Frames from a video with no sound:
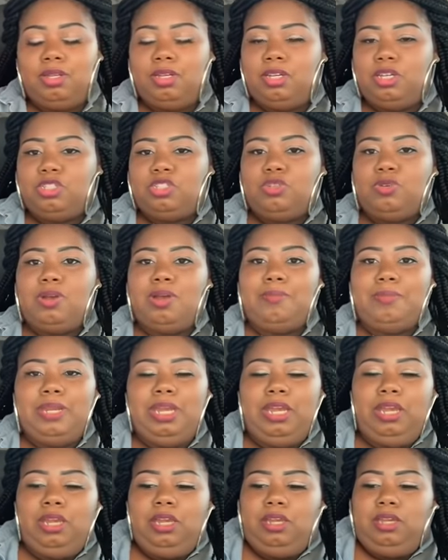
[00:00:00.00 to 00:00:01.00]
Cause you
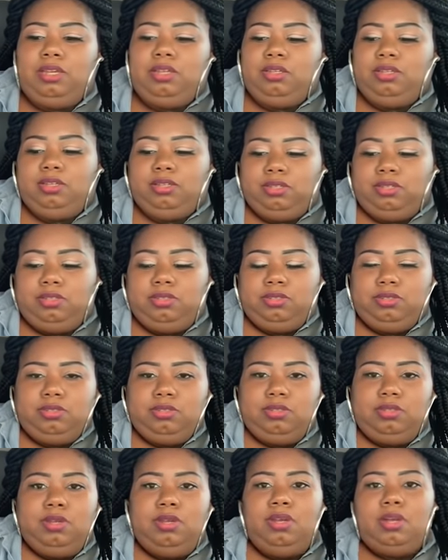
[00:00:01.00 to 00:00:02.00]
coming in. No, I'm
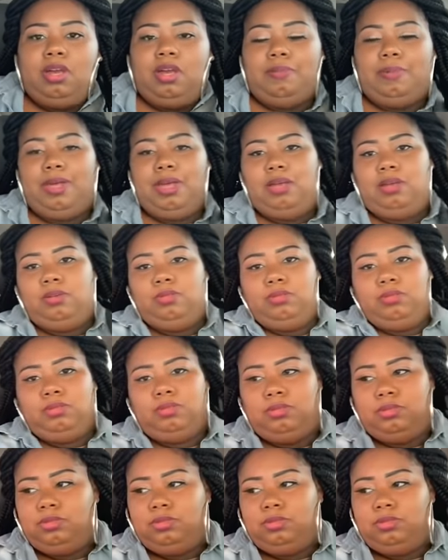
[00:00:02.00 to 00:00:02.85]
not. Come on.